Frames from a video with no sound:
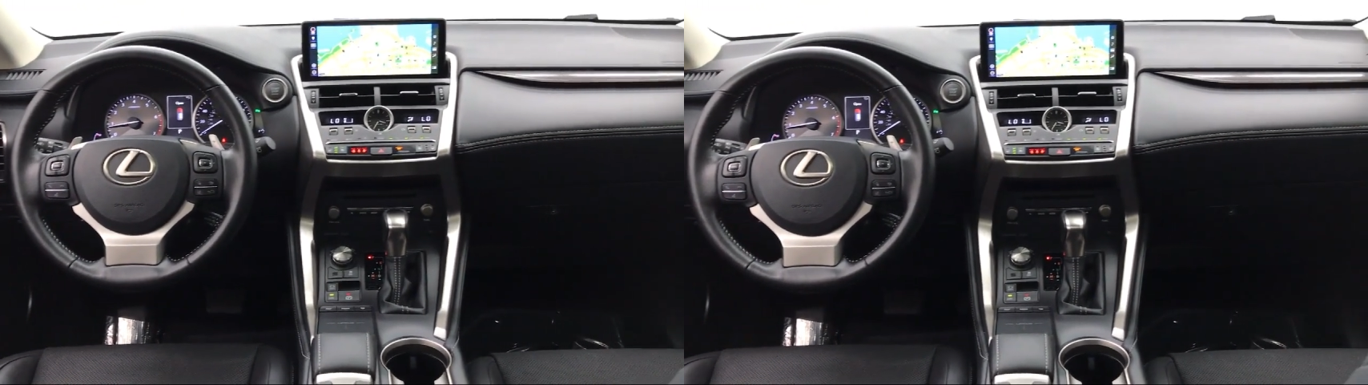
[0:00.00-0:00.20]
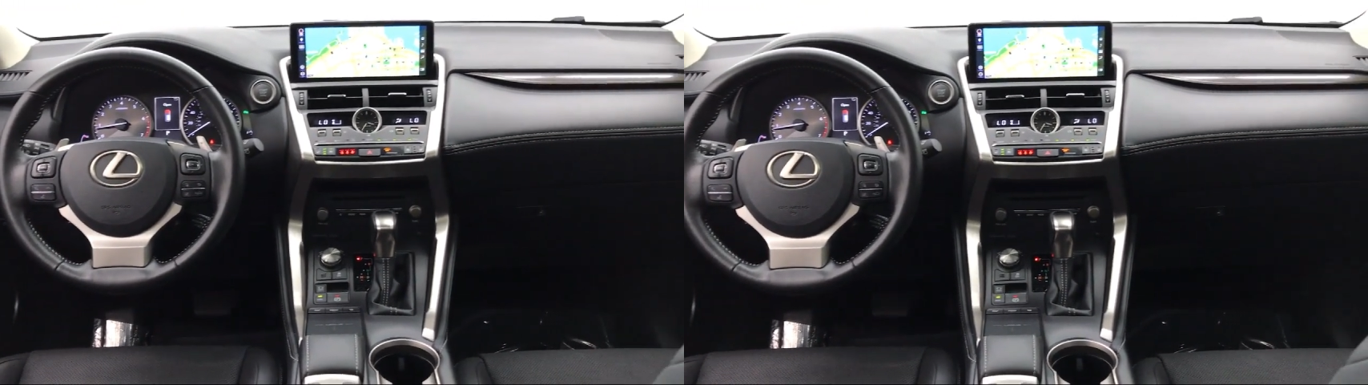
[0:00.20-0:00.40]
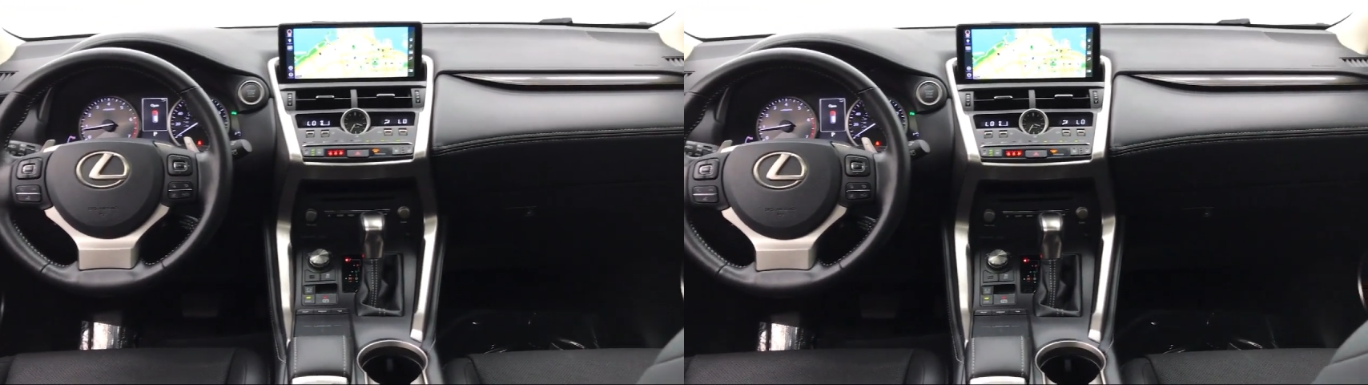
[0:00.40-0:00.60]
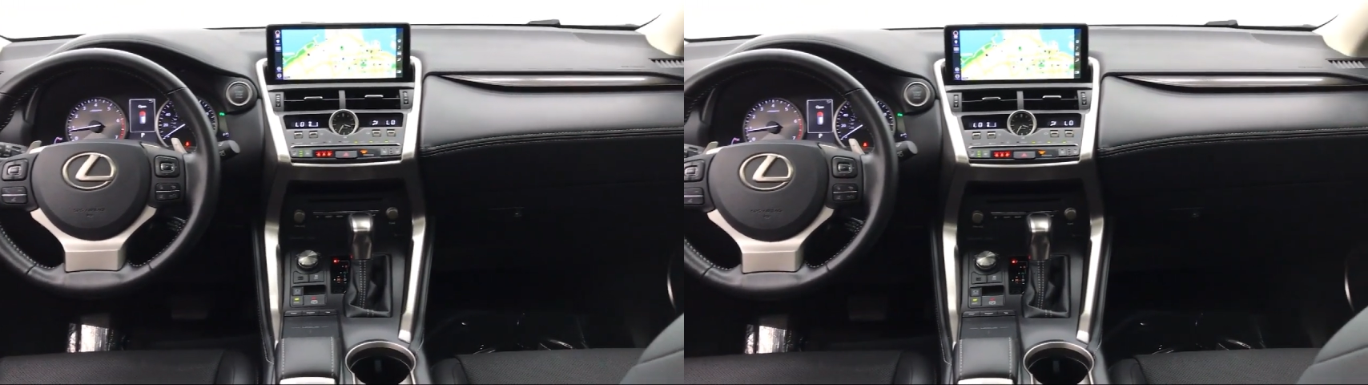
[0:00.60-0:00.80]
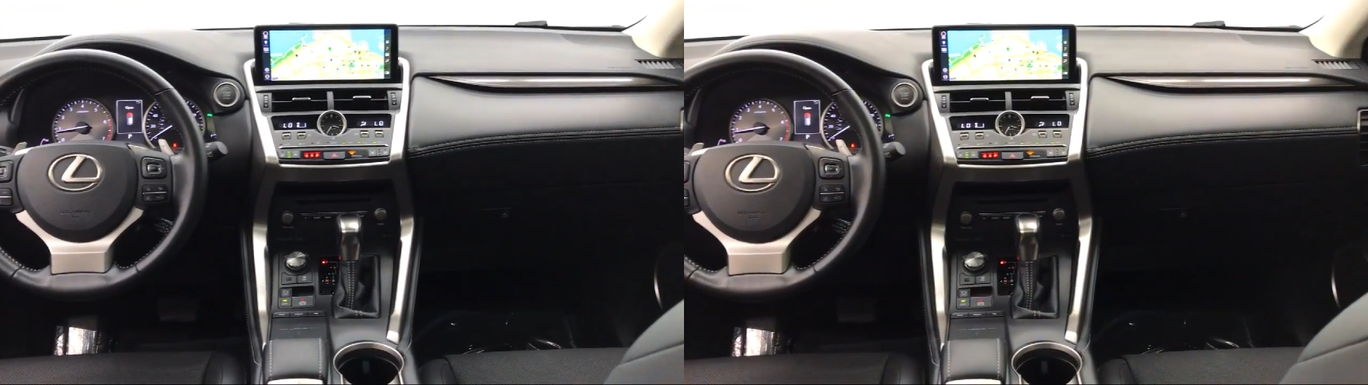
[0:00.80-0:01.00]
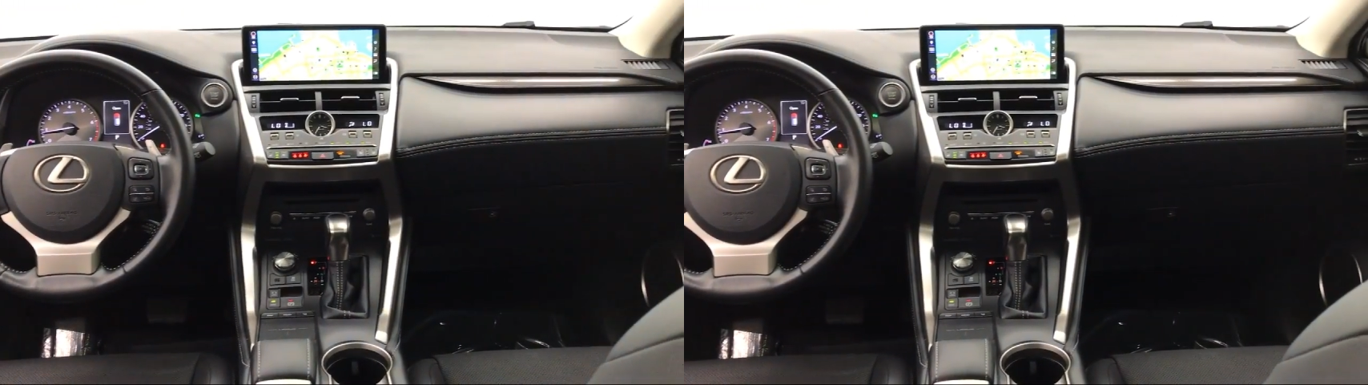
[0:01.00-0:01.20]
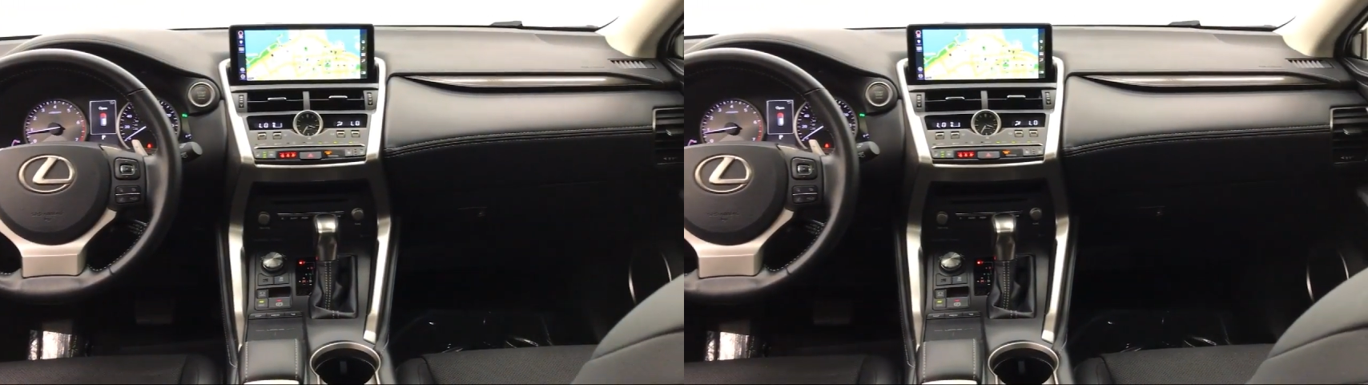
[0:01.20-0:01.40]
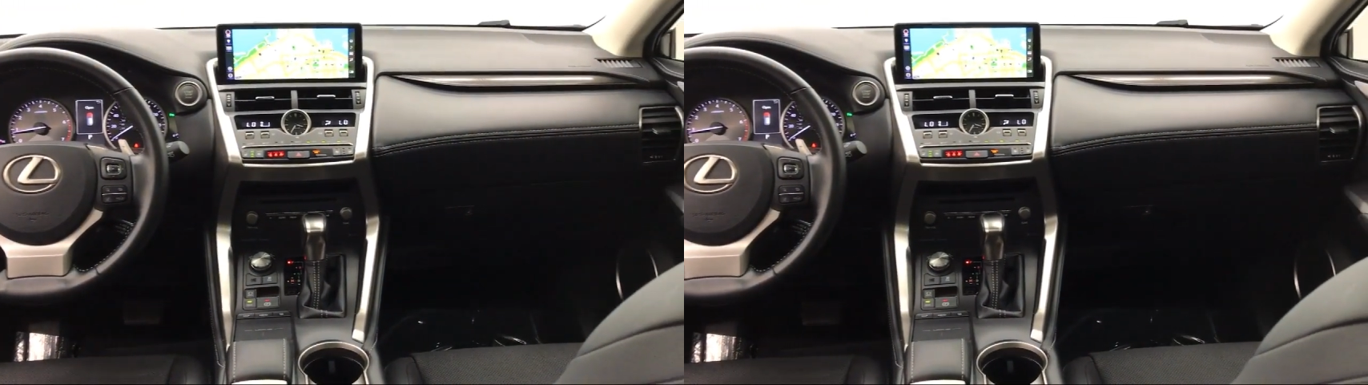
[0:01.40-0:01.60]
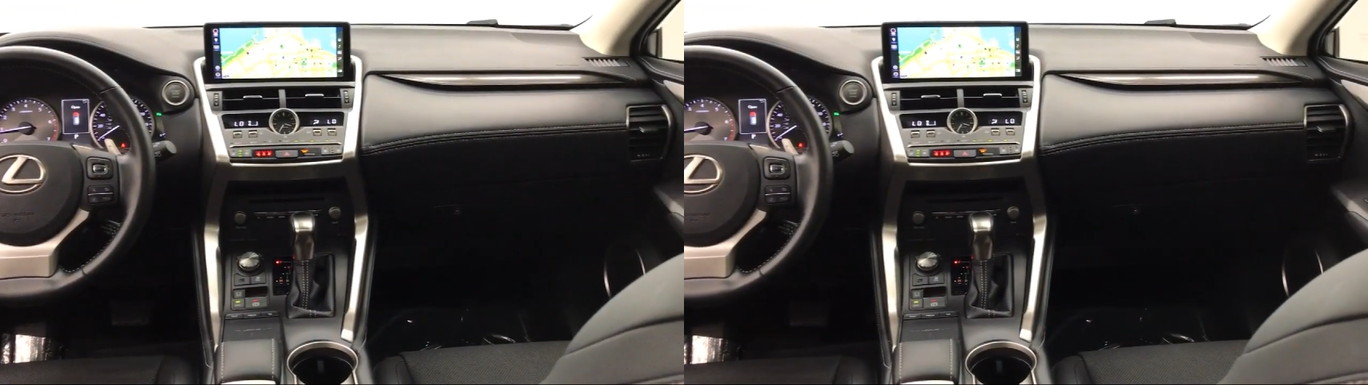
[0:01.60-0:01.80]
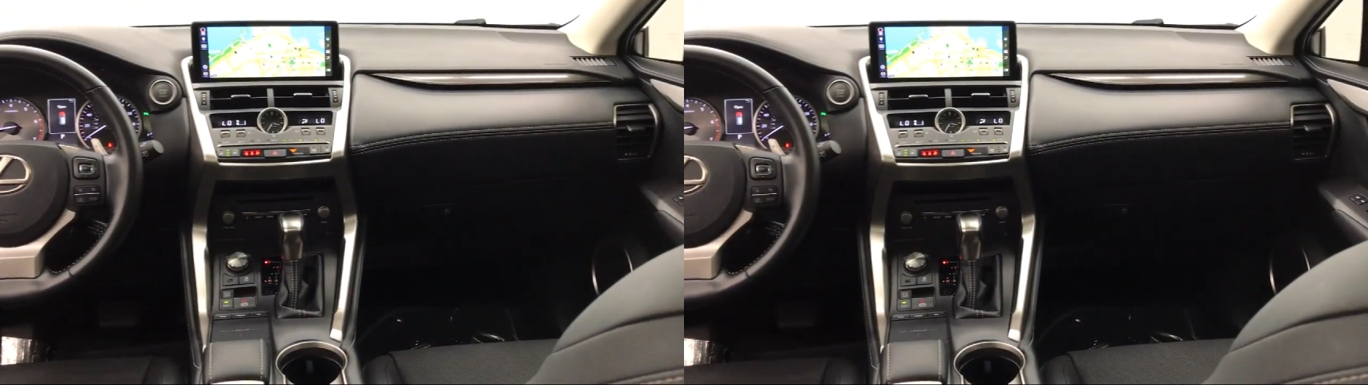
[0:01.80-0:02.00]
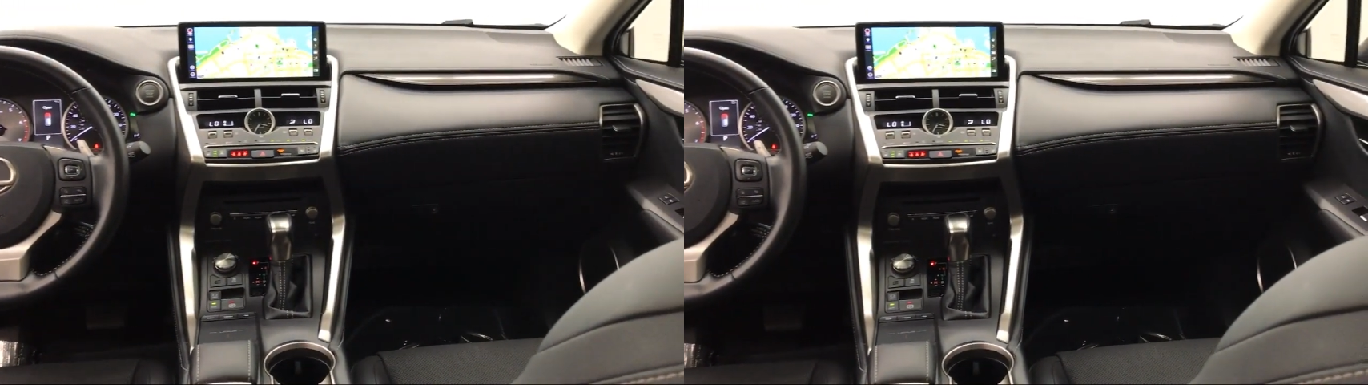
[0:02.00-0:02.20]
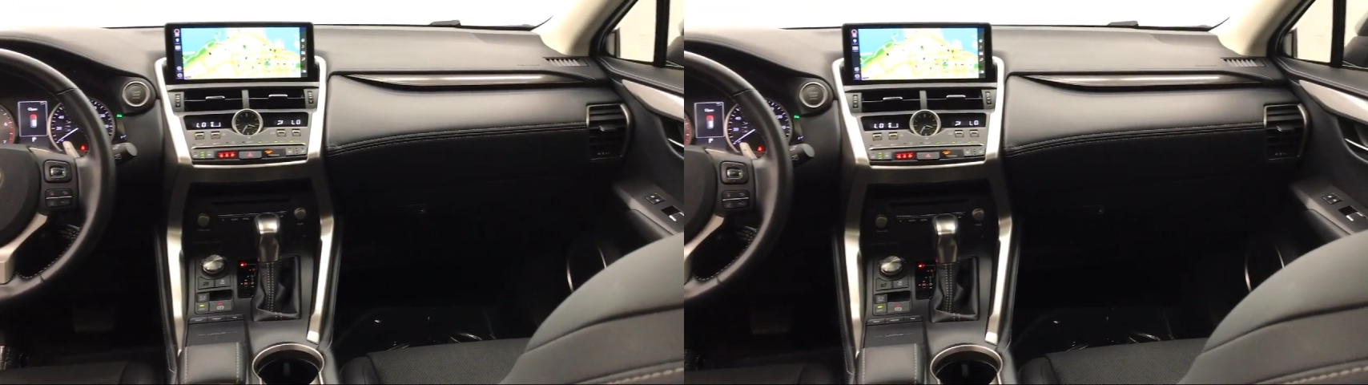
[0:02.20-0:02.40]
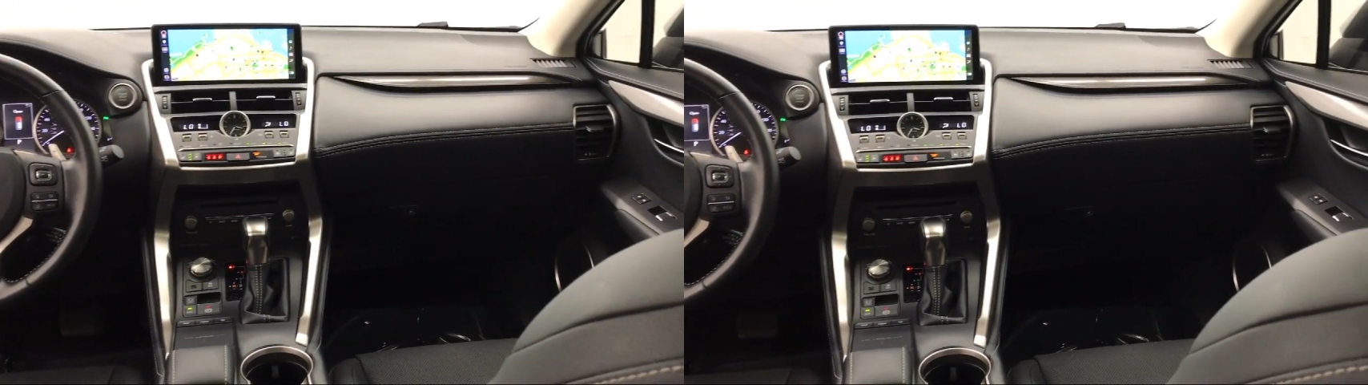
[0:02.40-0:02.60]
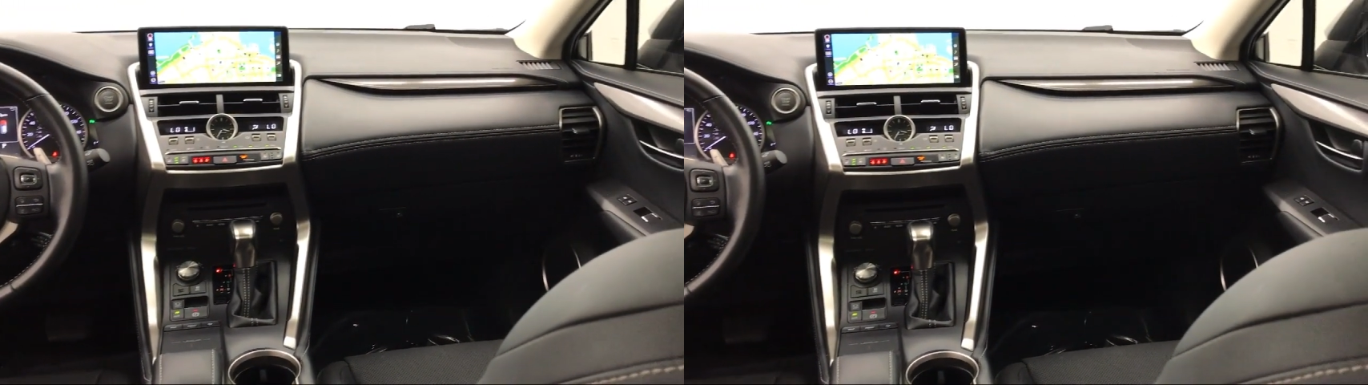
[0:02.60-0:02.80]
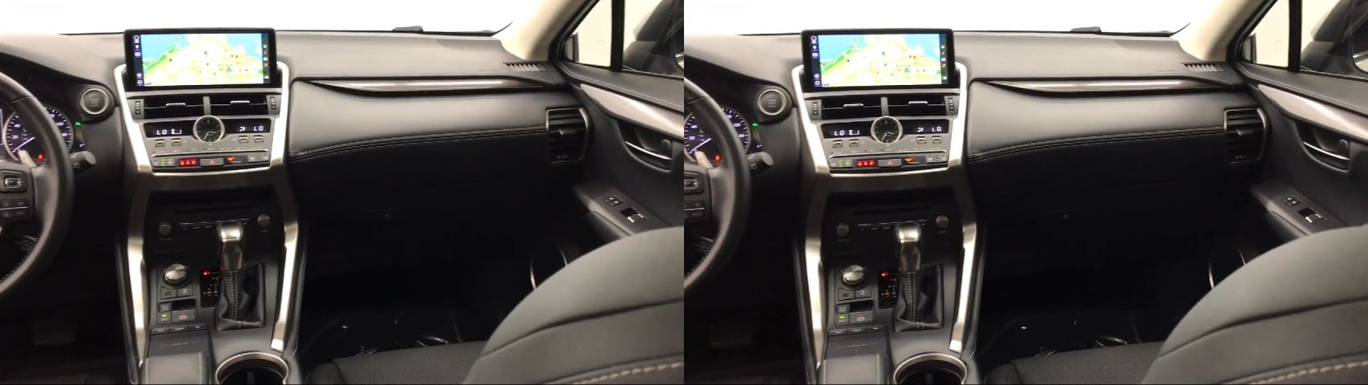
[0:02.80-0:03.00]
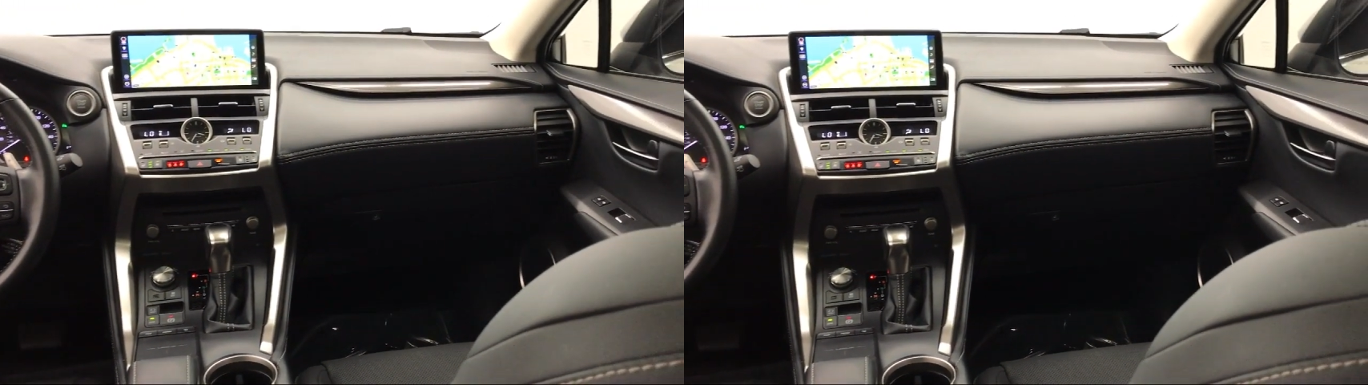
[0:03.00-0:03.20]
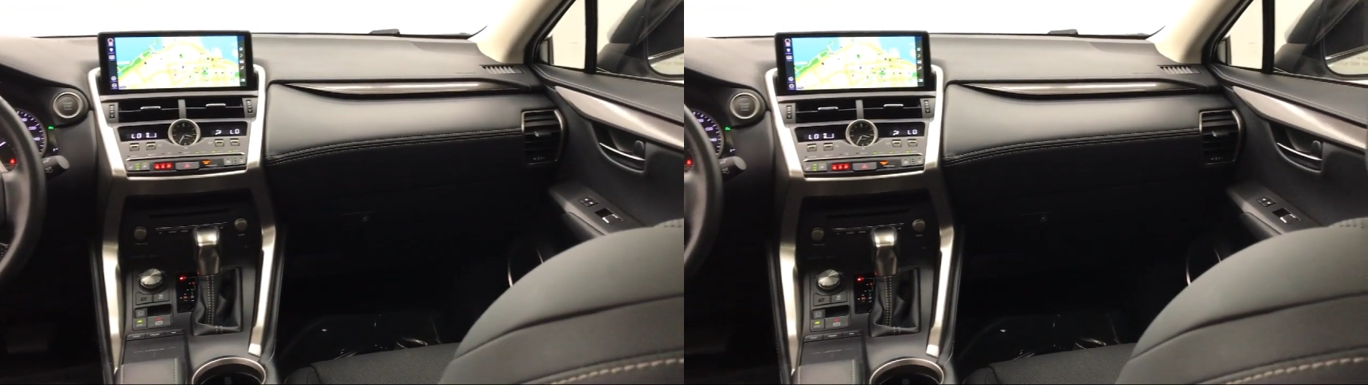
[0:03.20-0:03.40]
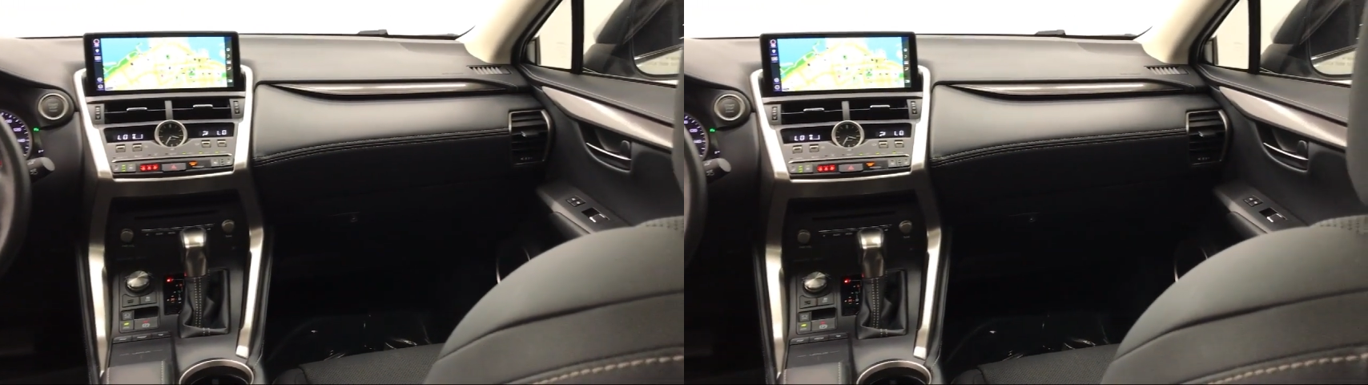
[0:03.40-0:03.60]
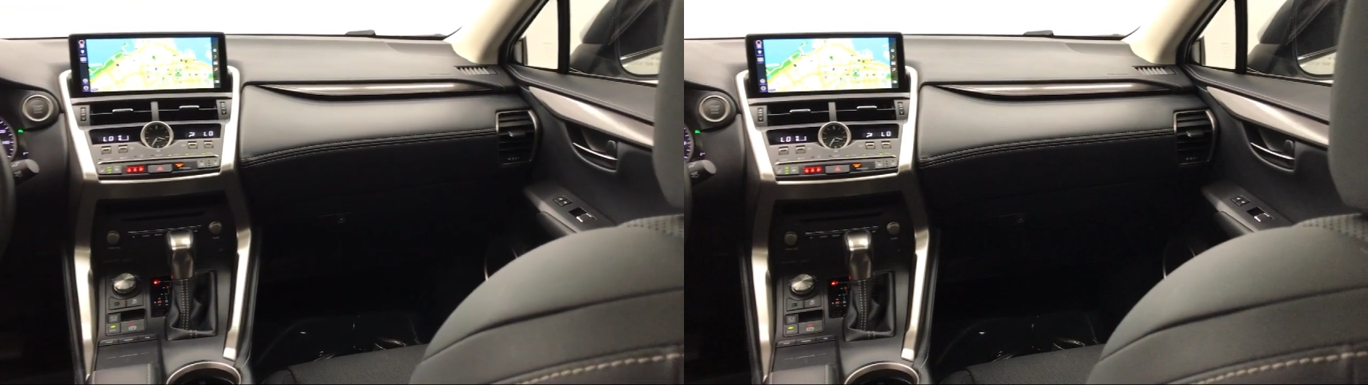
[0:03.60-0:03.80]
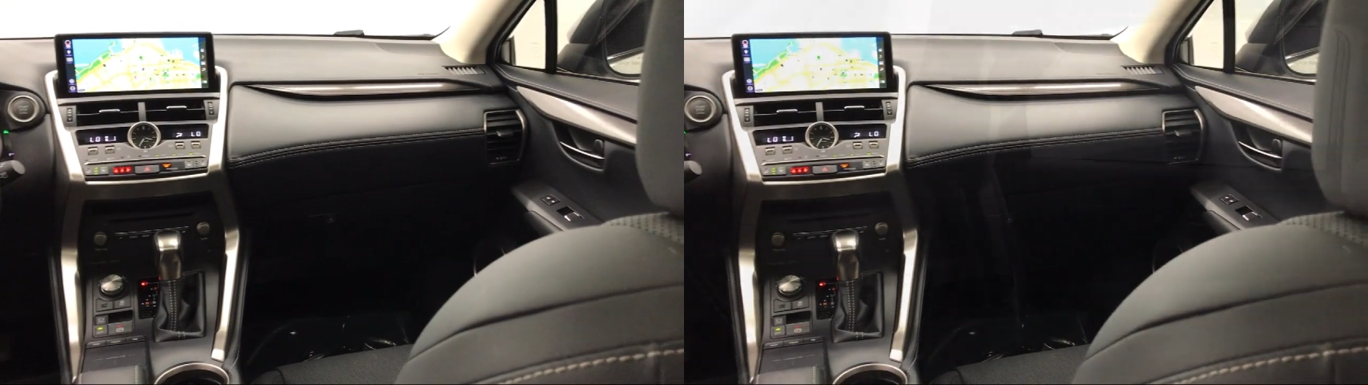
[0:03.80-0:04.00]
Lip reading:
No face is visible, so there are no lips to read.